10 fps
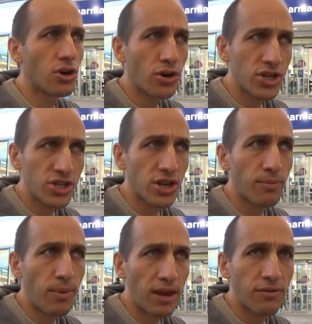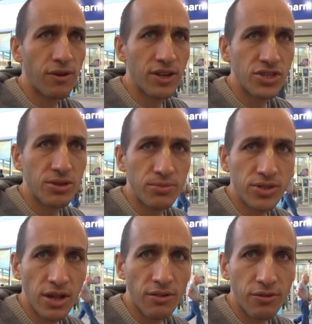Krishna manifested
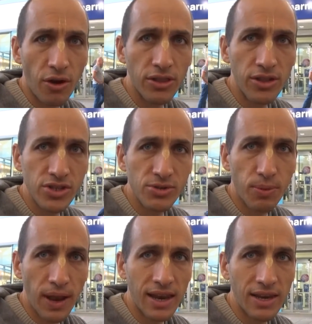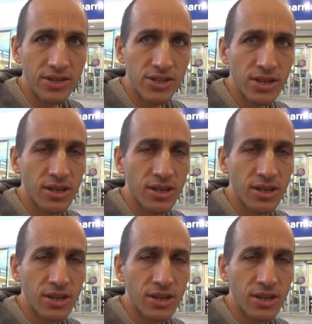himself on this planet.